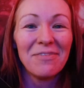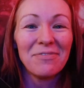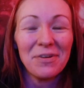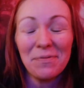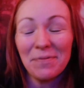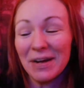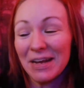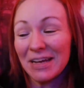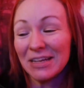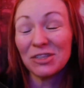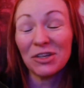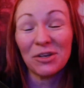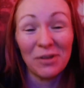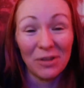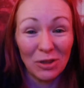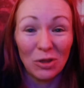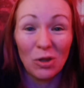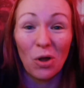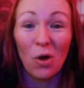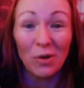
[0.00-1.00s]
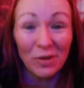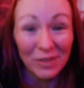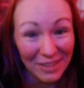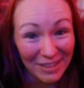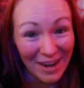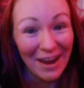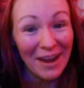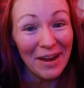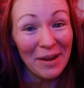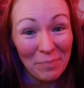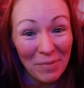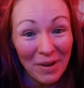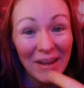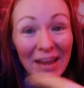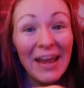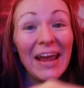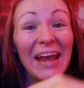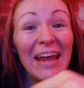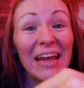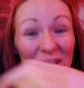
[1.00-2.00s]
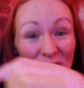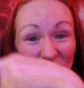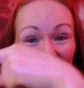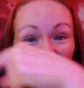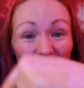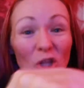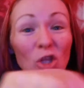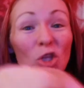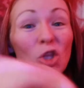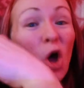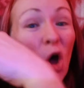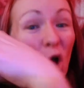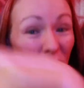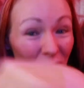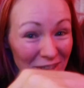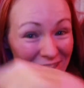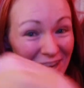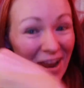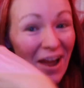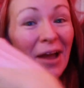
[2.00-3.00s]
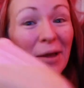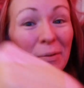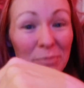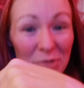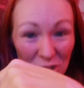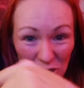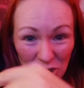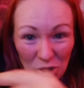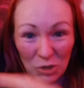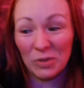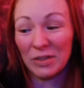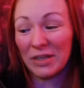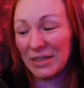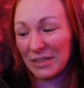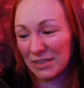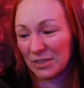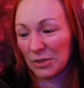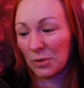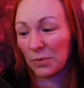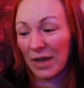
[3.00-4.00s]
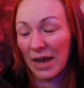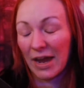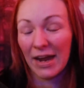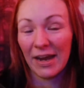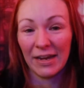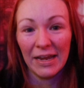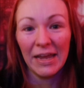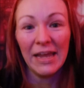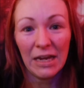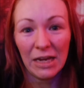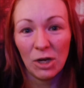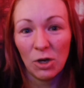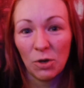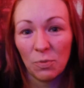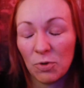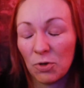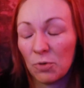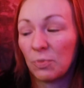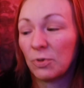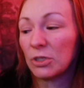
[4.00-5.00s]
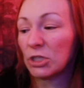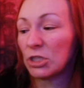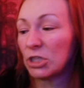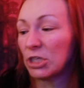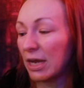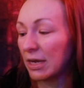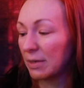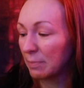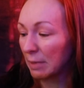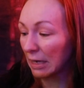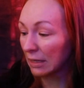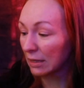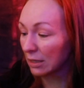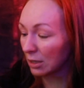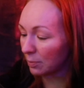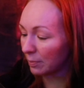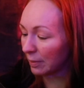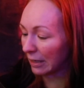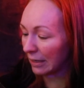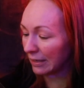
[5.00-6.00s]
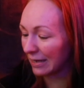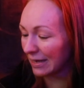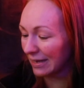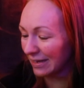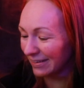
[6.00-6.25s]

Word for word: everybody took a long time. It took a long time to do this, okay? I hope you appreciate me a little bit.